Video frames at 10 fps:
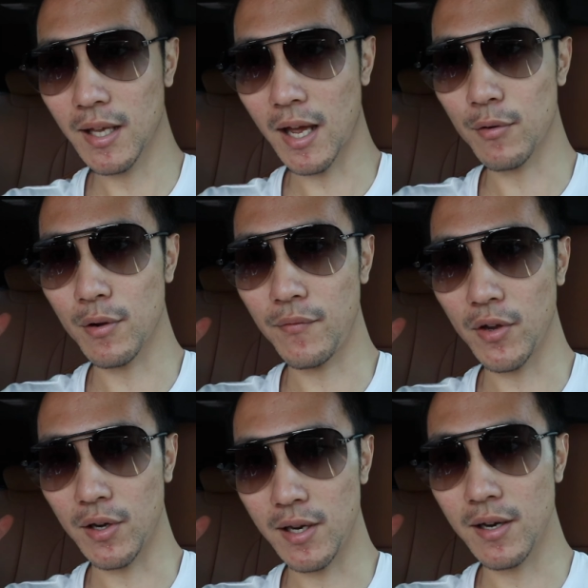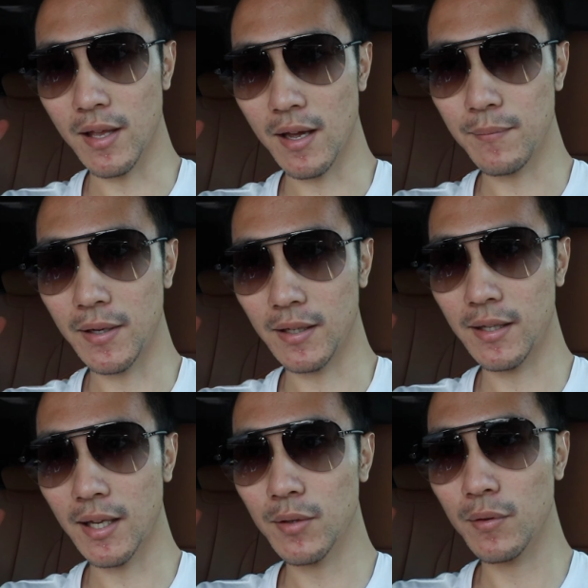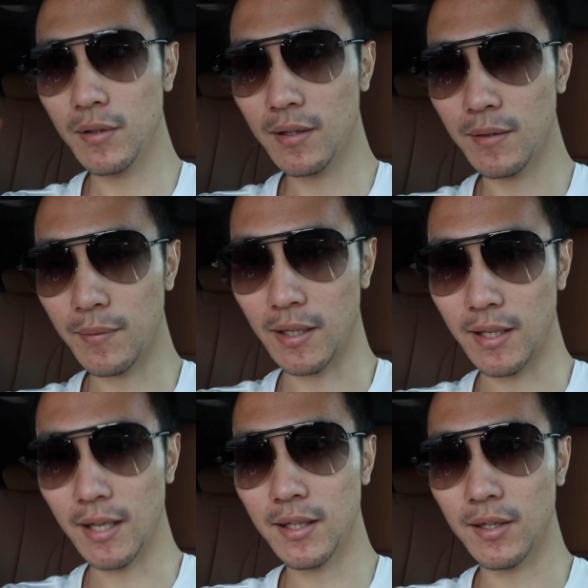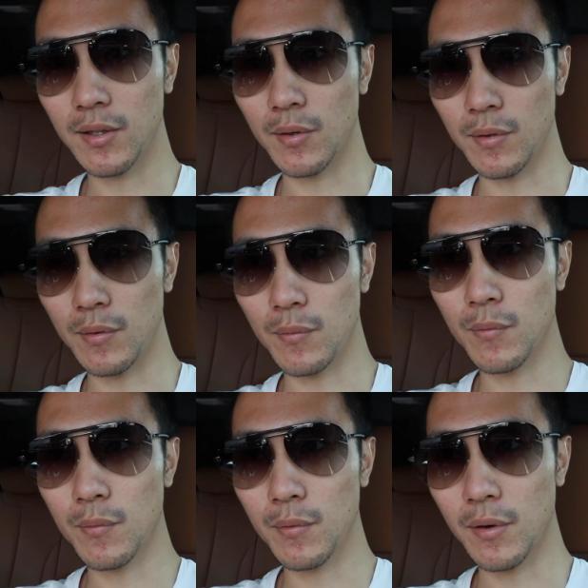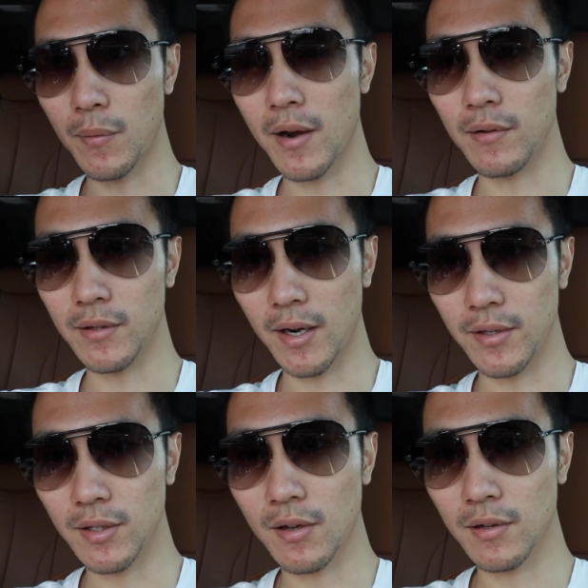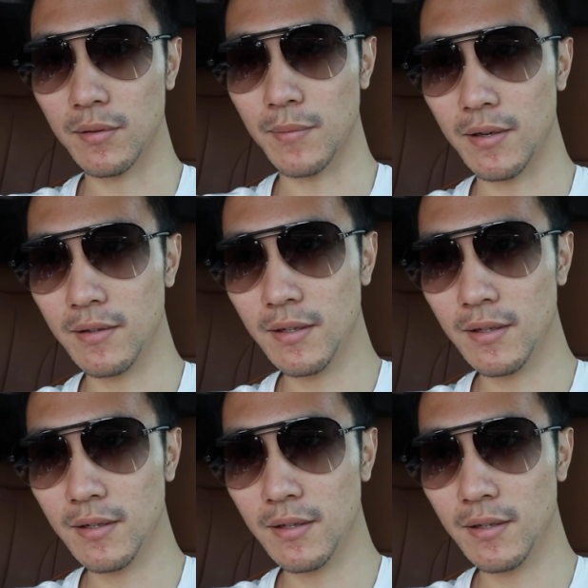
I don't know if you can hear that, because that's just the rattle that I just talked about.